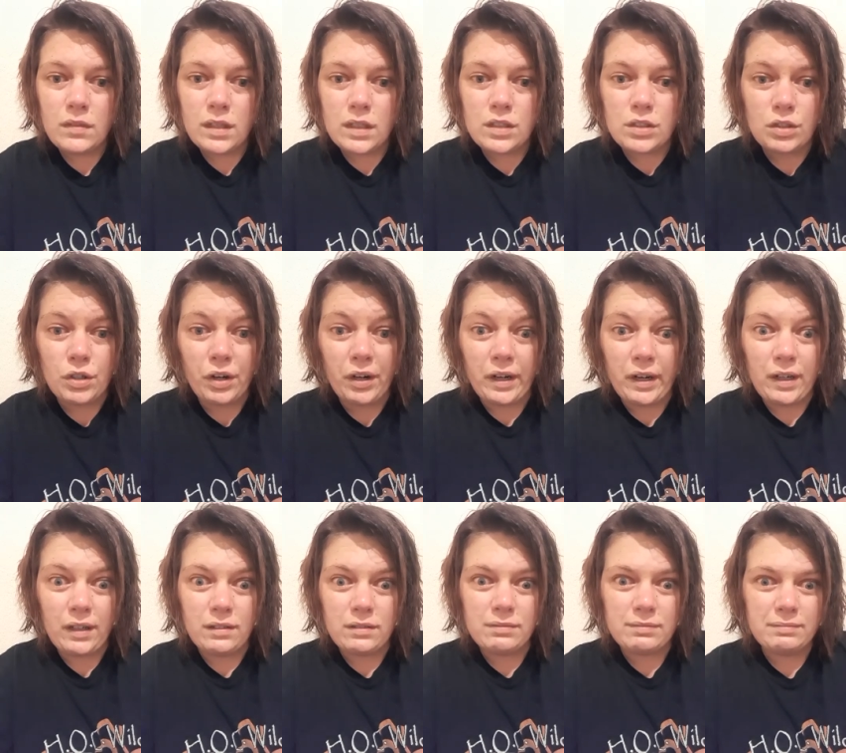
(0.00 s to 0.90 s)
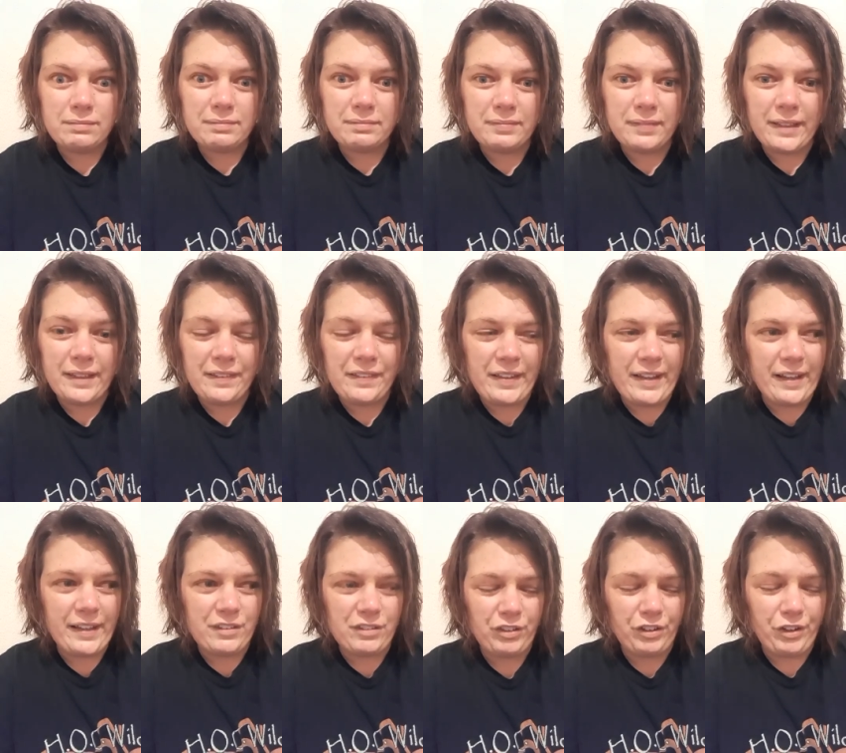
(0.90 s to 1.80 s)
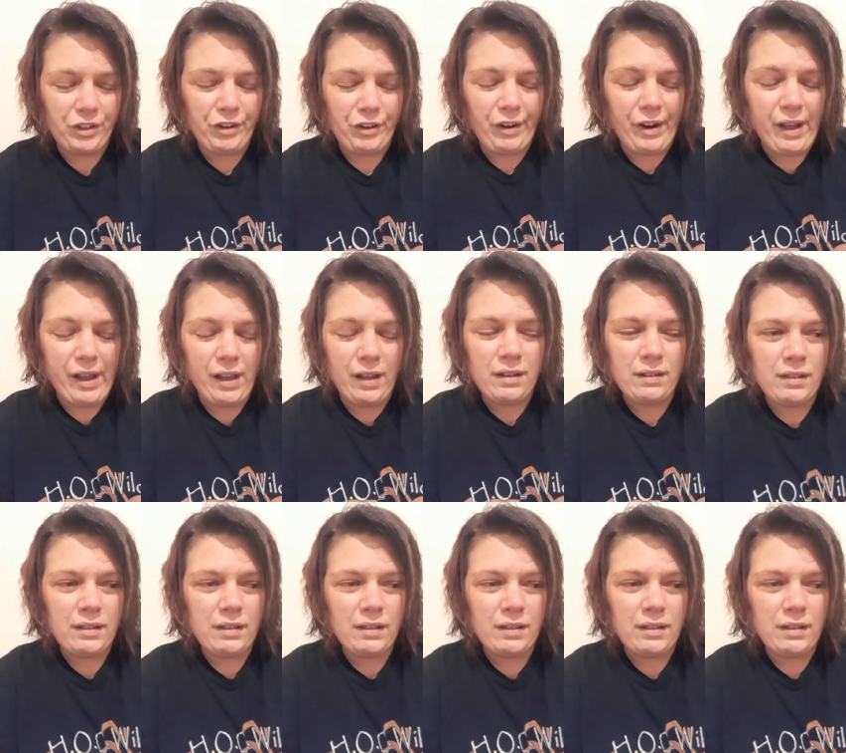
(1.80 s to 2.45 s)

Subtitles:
Sorry, I didn't think I was going to cry.